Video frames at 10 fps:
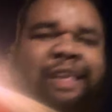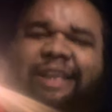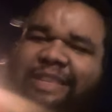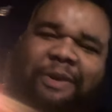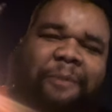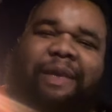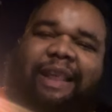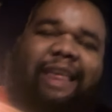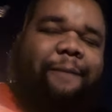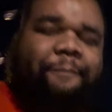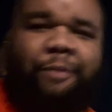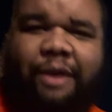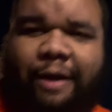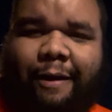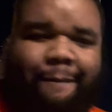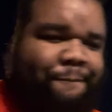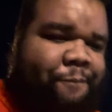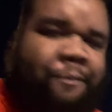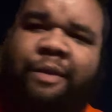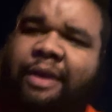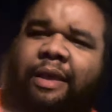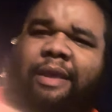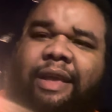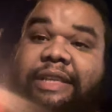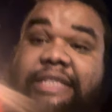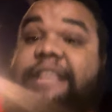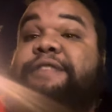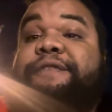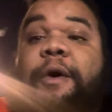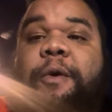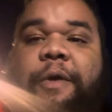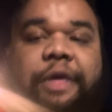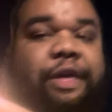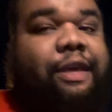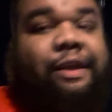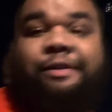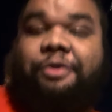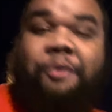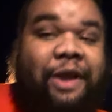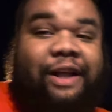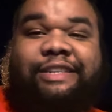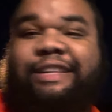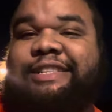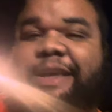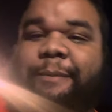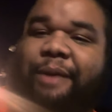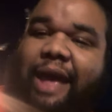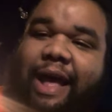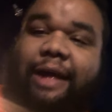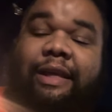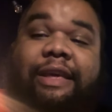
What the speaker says: It's going to be lit. 6'4", 310-pound